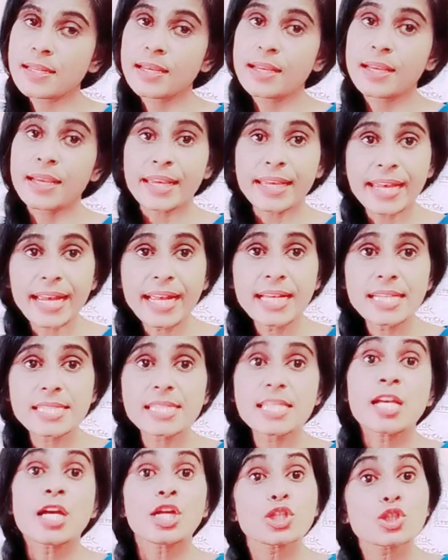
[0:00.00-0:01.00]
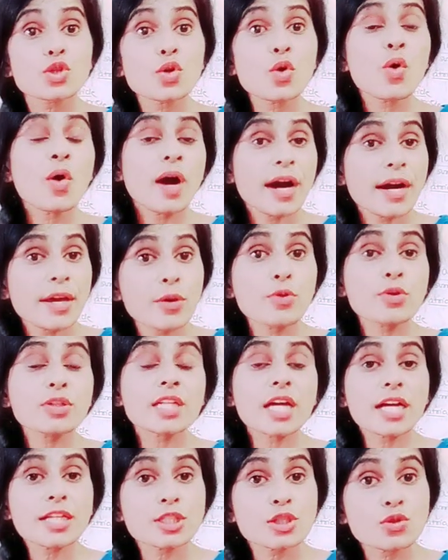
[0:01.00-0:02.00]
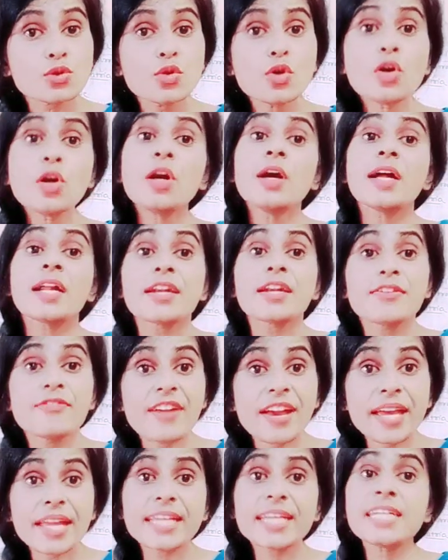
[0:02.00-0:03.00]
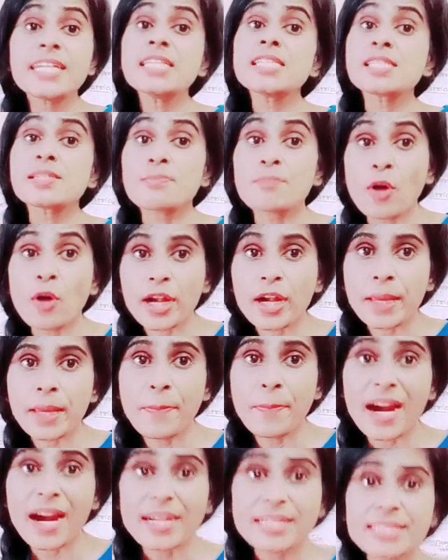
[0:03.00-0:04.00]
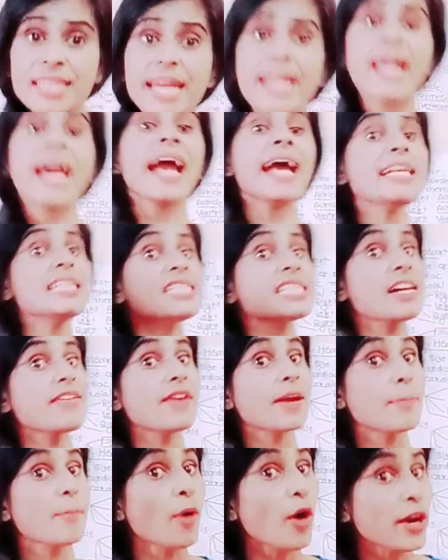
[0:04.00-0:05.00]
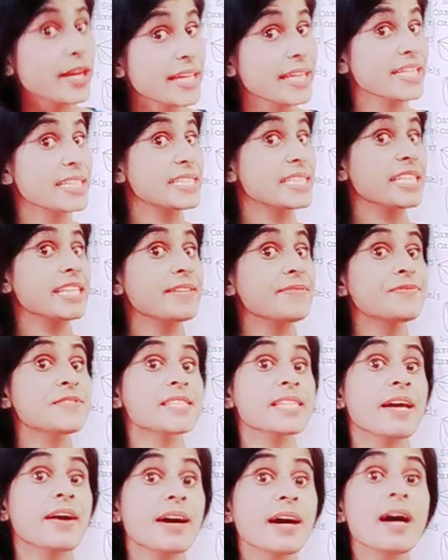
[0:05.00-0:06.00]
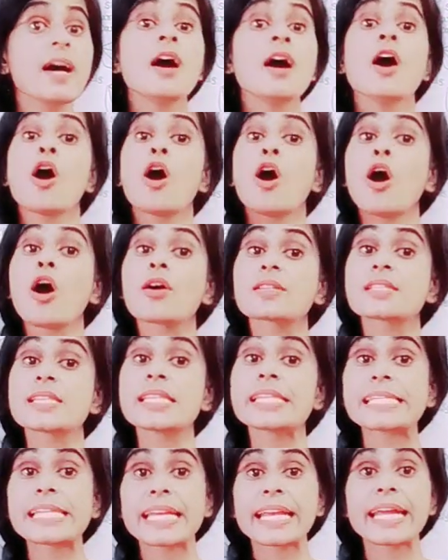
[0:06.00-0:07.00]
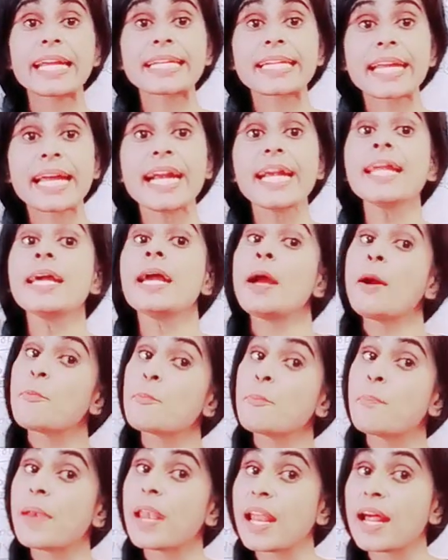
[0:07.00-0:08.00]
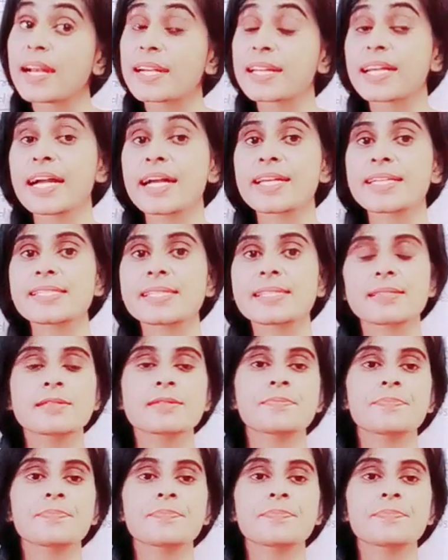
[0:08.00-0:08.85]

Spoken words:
Yes, through aorta to various body parts, and hence our body receives oxygenated blood, guys.